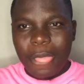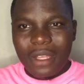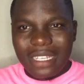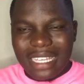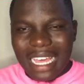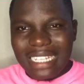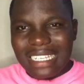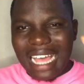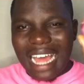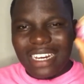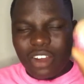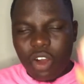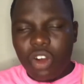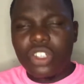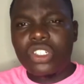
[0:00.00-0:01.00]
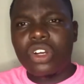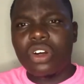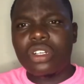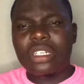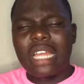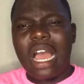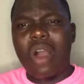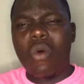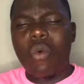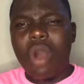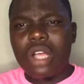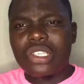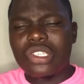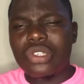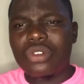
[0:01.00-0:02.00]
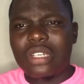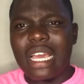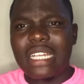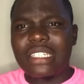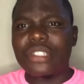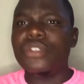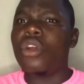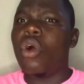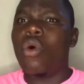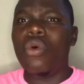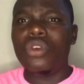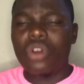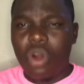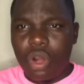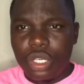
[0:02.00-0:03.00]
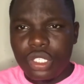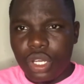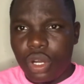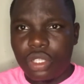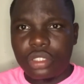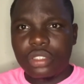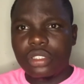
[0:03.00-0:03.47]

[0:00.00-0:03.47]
Get an onion. Now, once you get your own onion,